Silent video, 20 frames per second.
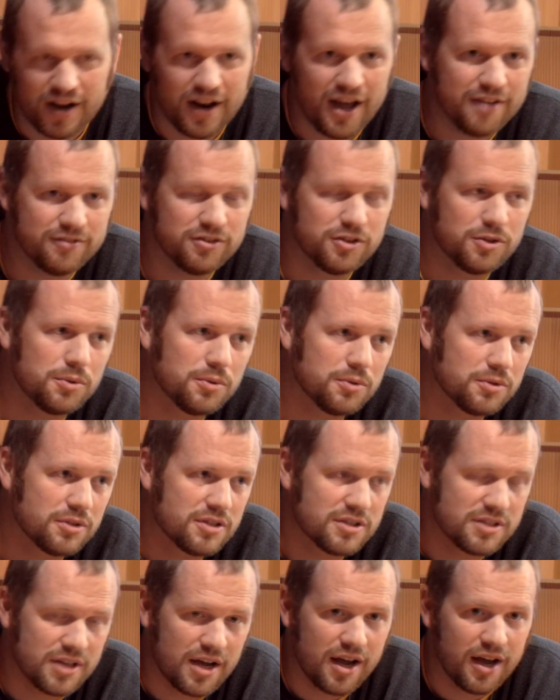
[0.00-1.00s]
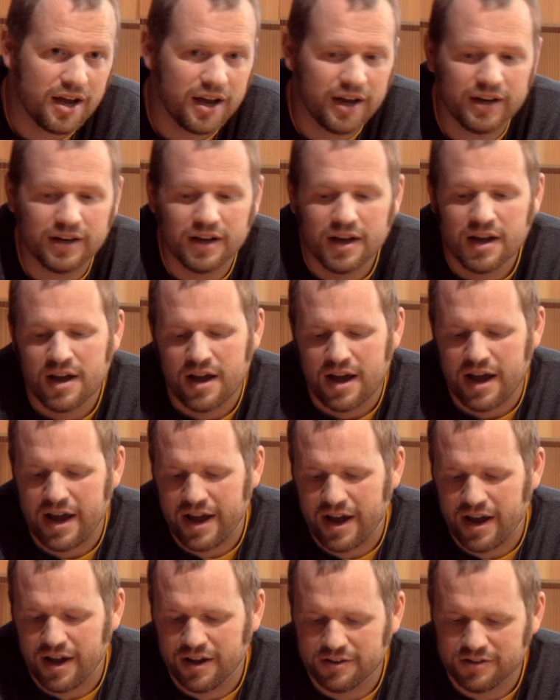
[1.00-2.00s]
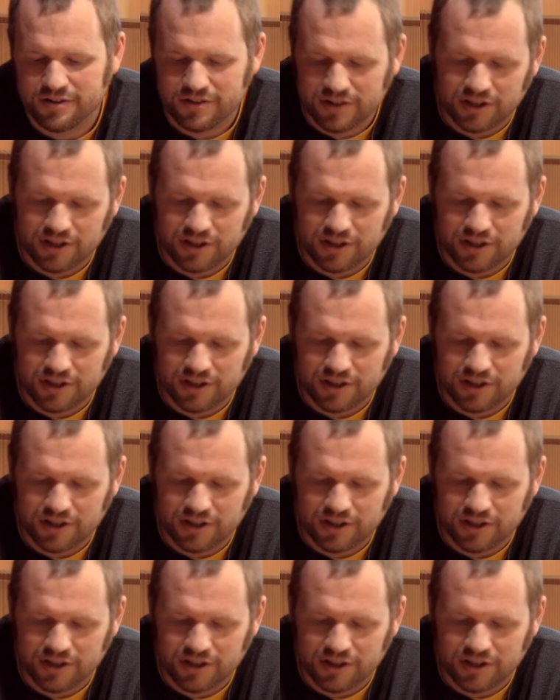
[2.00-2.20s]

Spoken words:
have a cool design and